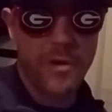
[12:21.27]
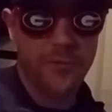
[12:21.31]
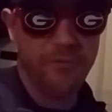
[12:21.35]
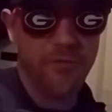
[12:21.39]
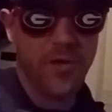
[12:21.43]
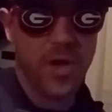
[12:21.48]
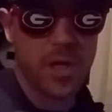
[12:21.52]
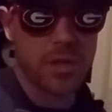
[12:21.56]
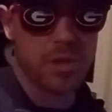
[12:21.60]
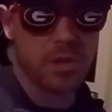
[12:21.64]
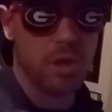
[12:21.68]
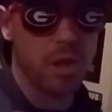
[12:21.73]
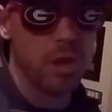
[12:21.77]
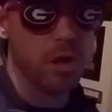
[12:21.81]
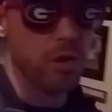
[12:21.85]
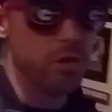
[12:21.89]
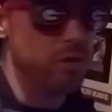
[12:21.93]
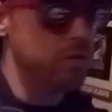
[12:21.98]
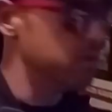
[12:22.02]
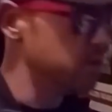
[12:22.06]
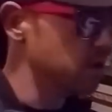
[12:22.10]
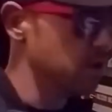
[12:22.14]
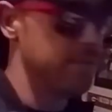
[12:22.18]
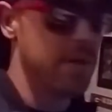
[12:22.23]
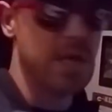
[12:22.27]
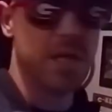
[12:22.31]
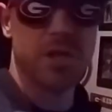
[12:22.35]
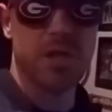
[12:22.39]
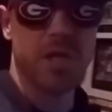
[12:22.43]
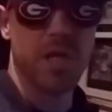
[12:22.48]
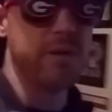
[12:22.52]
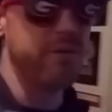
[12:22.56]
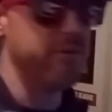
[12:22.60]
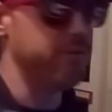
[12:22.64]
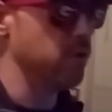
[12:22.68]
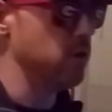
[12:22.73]
to fish, Lou. Talking about
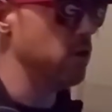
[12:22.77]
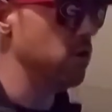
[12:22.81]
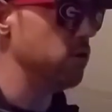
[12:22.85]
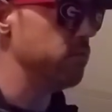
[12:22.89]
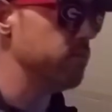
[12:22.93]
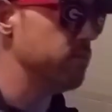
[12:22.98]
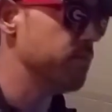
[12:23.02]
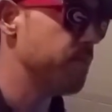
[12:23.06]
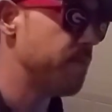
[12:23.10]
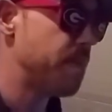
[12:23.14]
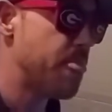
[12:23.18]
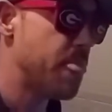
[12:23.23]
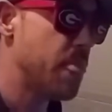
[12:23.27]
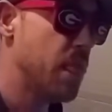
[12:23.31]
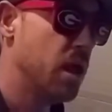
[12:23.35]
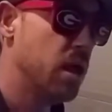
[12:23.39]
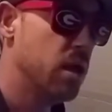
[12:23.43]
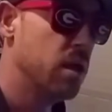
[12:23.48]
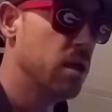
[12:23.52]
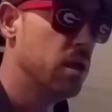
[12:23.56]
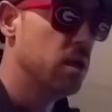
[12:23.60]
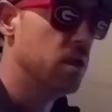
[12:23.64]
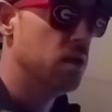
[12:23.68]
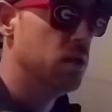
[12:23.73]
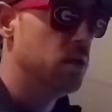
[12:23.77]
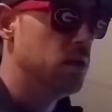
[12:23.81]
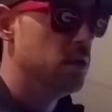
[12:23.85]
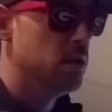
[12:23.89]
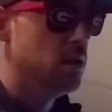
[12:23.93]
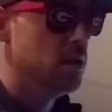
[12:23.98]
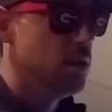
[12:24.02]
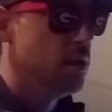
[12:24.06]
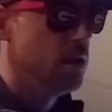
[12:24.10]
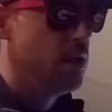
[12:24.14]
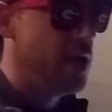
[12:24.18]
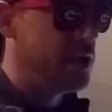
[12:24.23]
Jake Fromm.
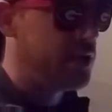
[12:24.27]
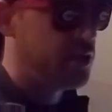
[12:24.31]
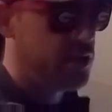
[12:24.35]
I